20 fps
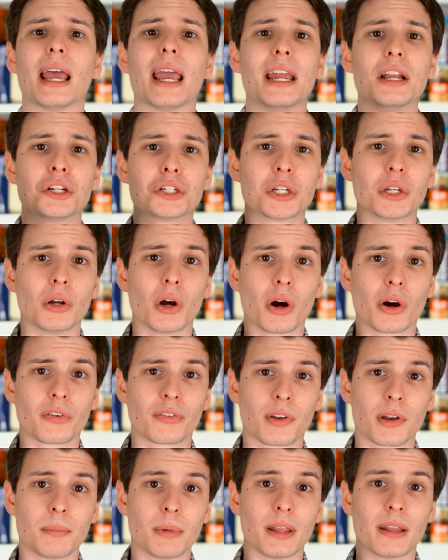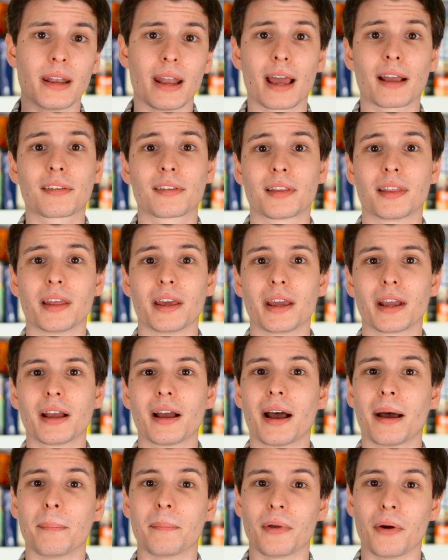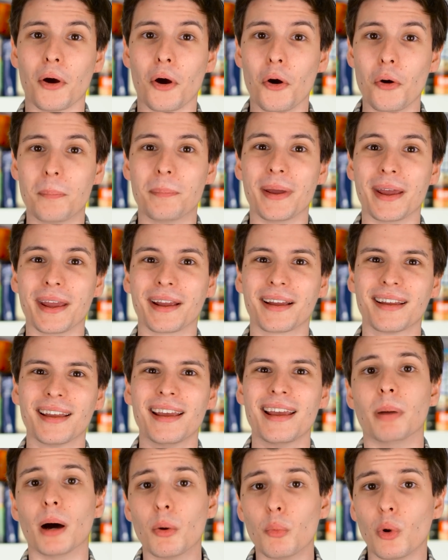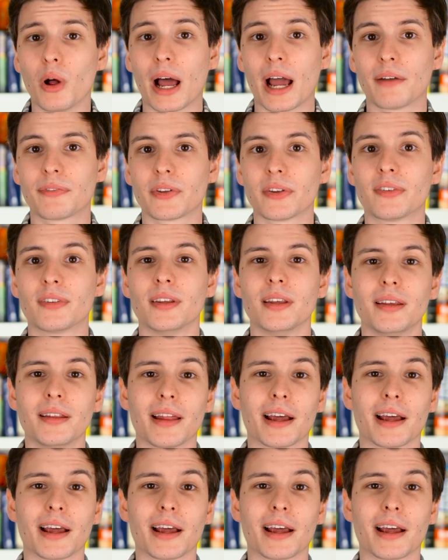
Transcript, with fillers: HDR is going to be the next thing, I'm hoping, but we'll have to see.